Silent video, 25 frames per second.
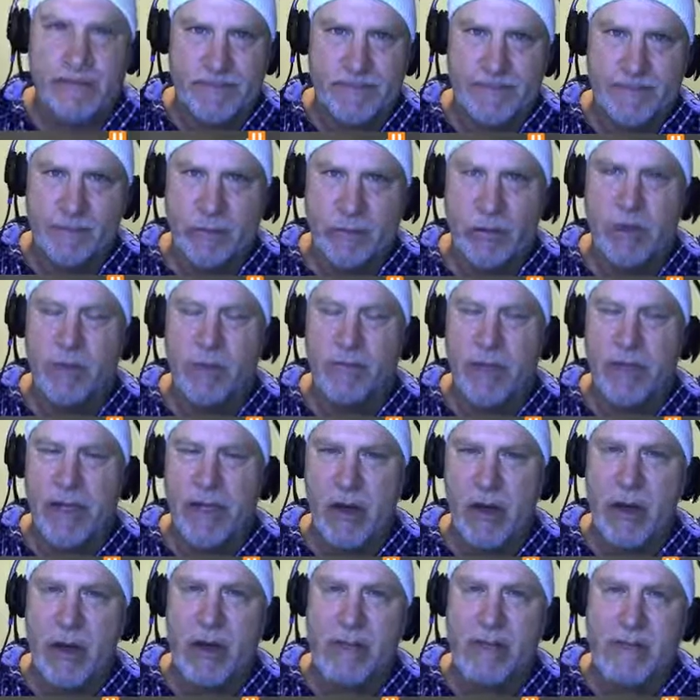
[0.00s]
We'll
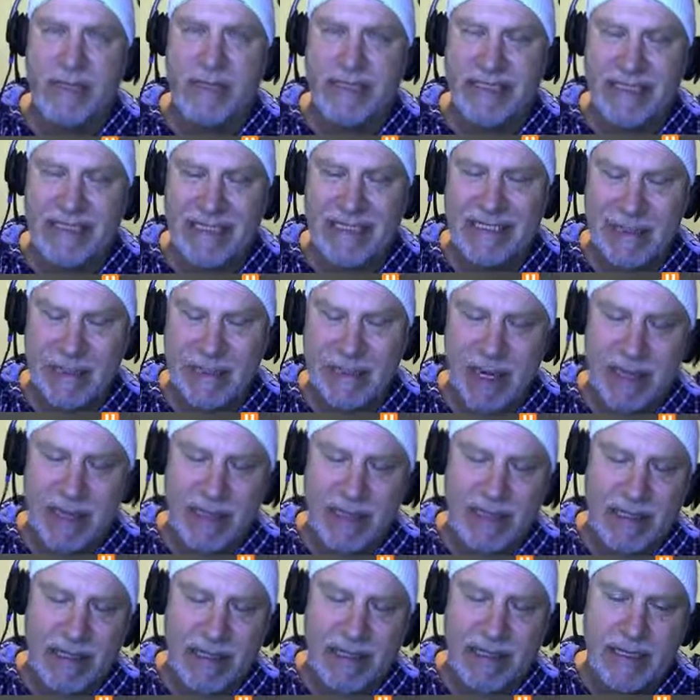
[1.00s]
be augmenting it. I
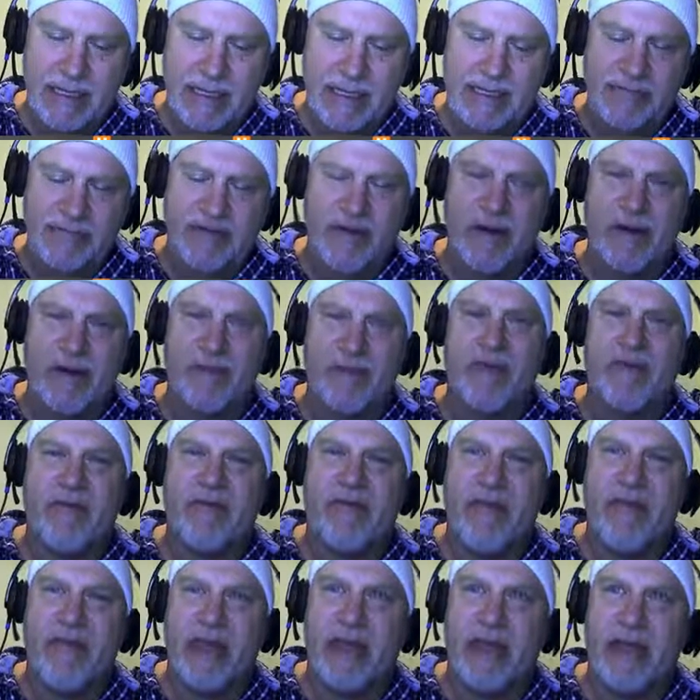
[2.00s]
think it's very
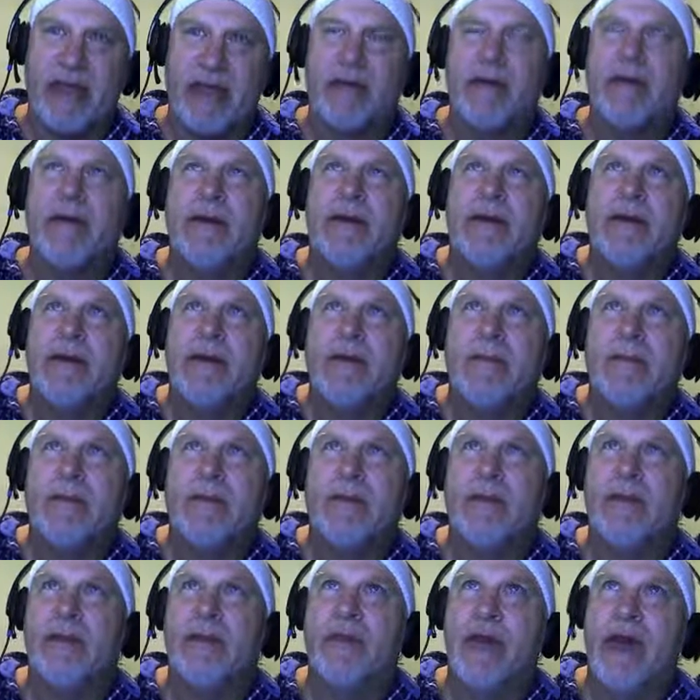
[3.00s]
prophetic
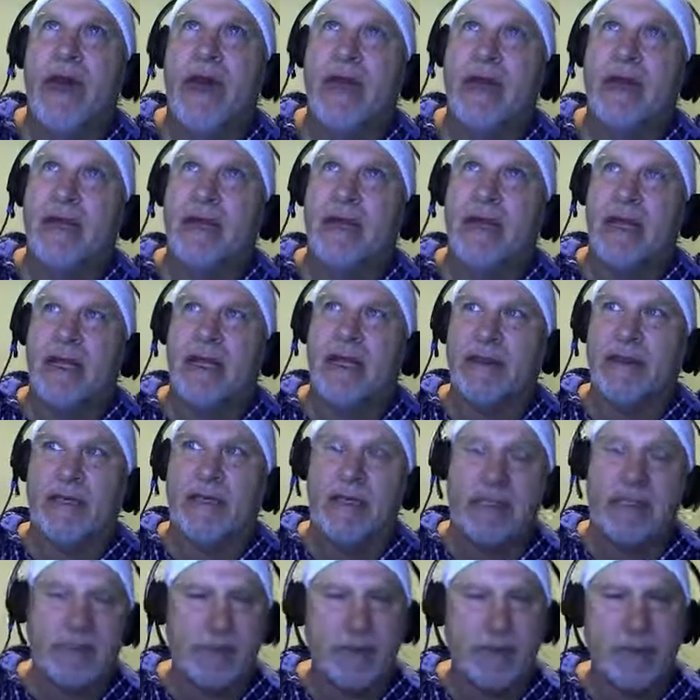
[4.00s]
that at
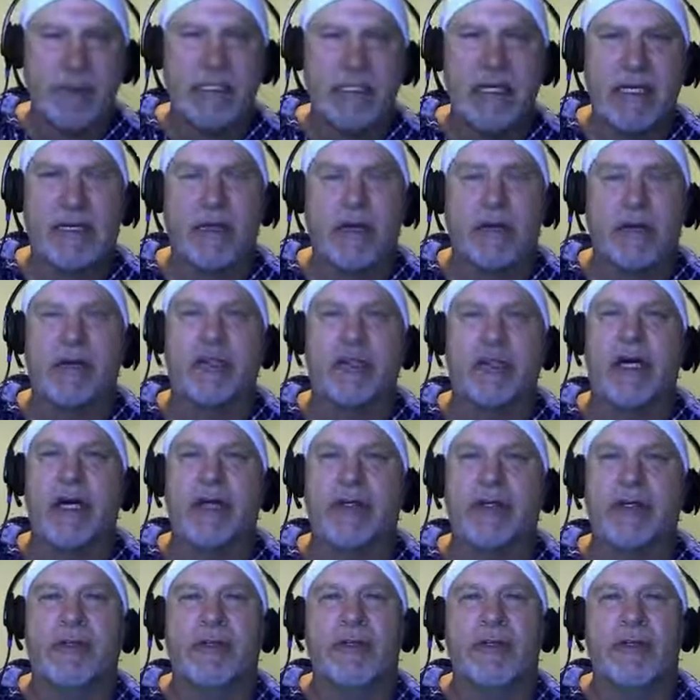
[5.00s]
this particular
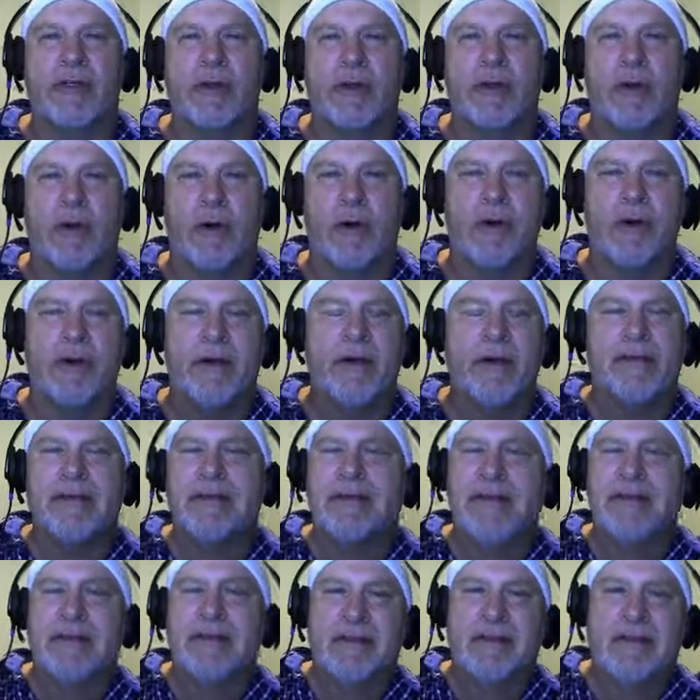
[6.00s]
juncture the Lord
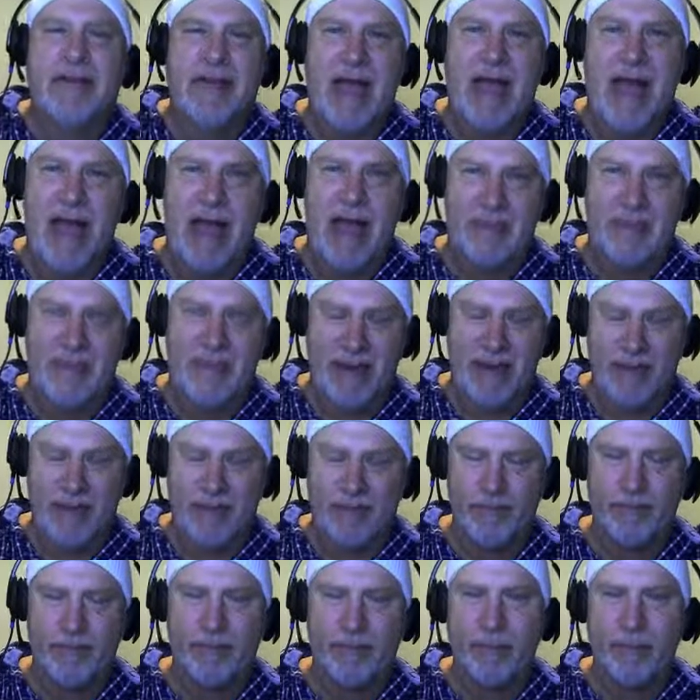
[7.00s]
had me
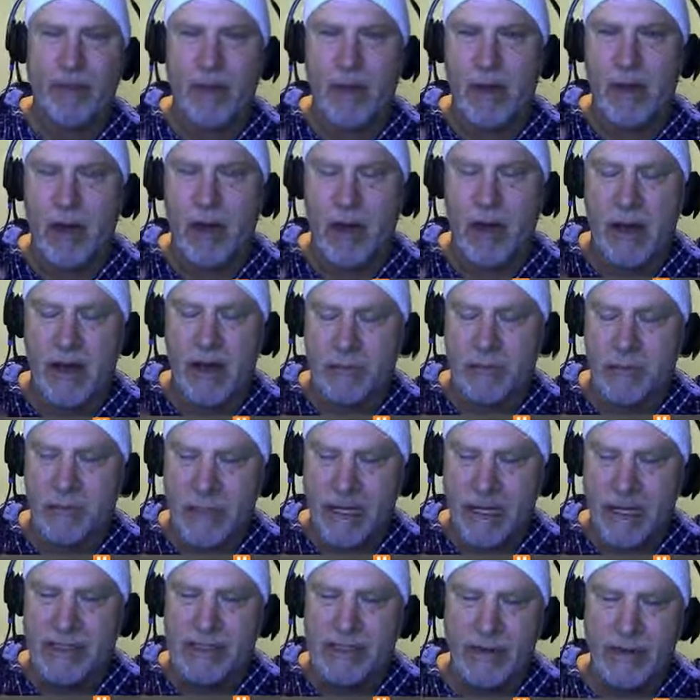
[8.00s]

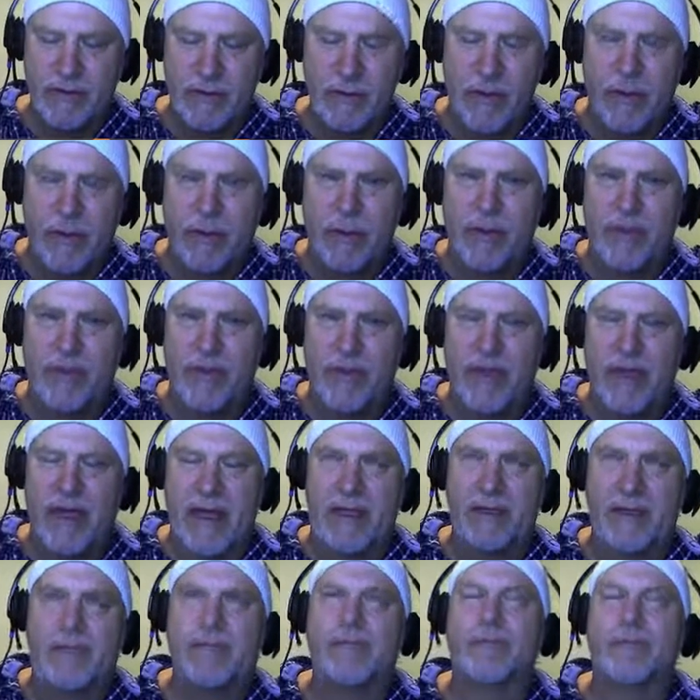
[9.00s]
redo the whole
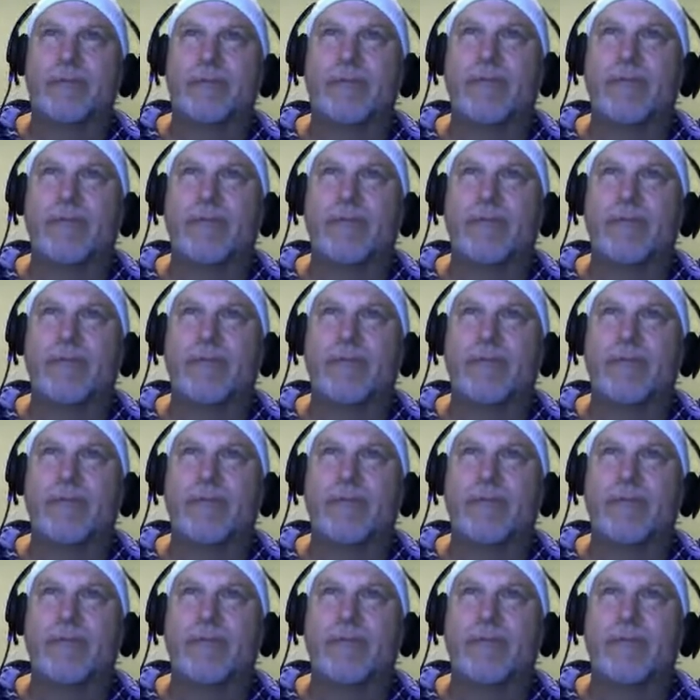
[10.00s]
thing.